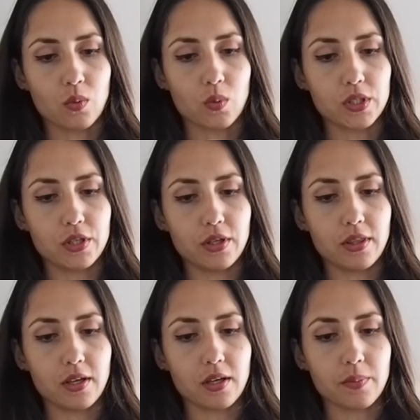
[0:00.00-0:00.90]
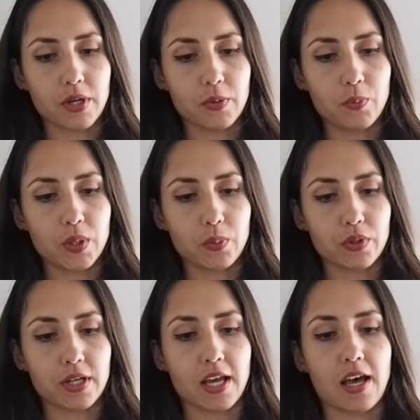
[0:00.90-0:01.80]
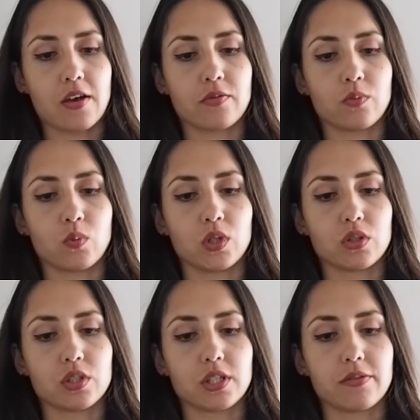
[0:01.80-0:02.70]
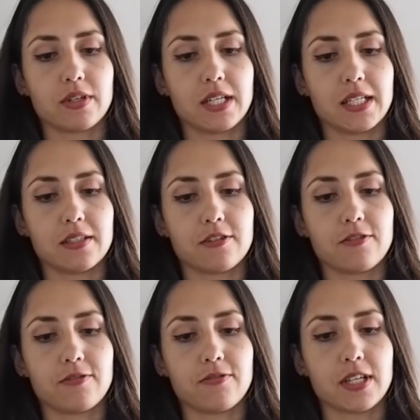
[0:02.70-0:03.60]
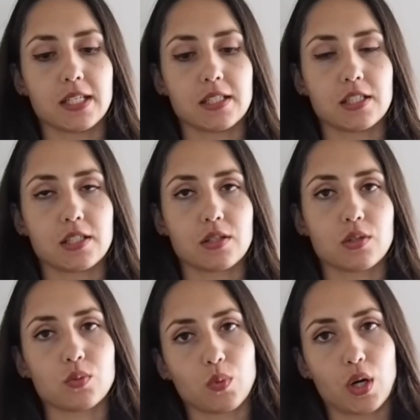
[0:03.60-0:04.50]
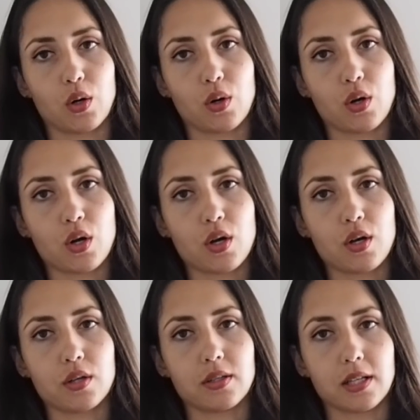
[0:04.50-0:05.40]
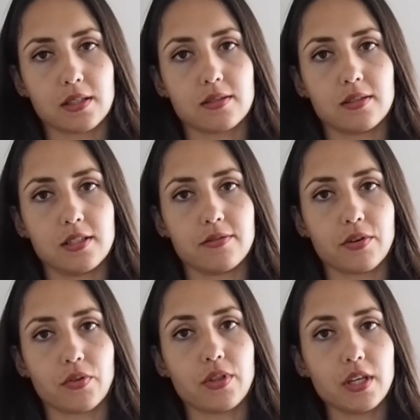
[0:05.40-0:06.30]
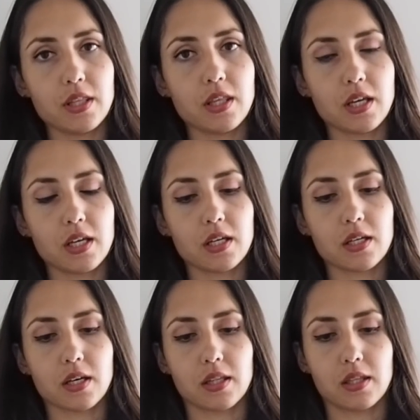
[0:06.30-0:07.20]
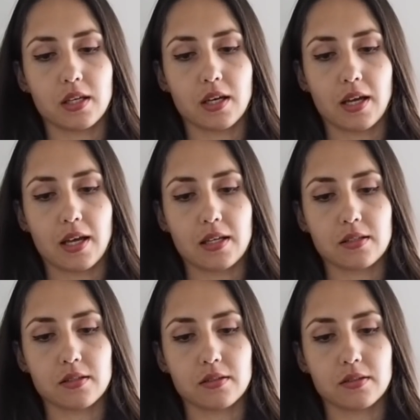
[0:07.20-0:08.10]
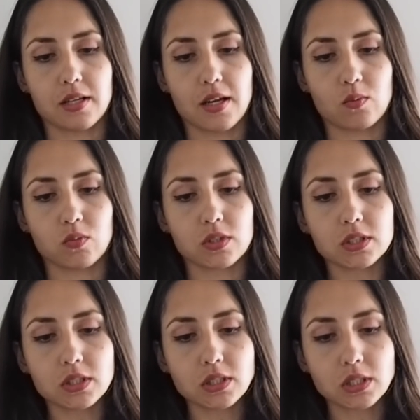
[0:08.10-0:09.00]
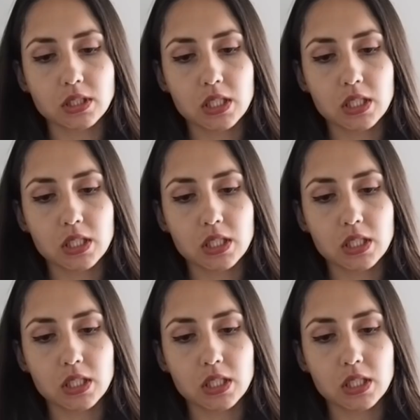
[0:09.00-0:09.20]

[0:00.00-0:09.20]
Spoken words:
What do you think about people that have wheelchair-related fetishes? Well, that's the devotee thing. I think I answered that one.